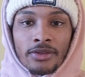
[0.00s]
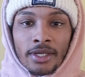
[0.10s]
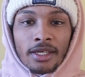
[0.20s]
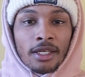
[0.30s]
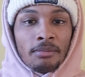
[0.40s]

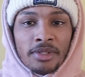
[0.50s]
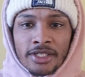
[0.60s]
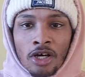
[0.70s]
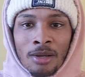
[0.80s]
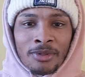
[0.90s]
thinking and
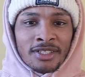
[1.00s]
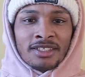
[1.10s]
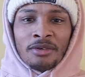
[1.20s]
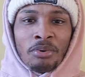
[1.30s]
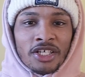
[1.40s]
being calm,
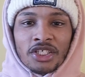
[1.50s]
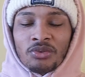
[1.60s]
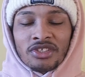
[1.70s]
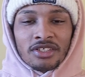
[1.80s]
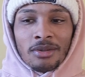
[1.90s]
because the
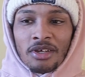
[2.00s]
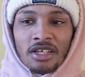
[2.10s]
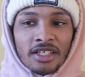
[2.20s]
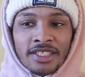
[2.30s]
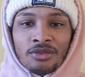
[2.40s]
pressure was
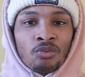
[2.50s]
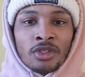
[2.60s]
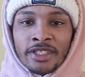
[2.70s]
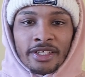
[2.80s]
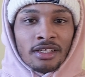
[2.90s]
just
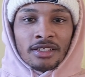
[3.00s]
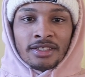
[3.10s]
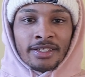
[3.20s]
ridiculous.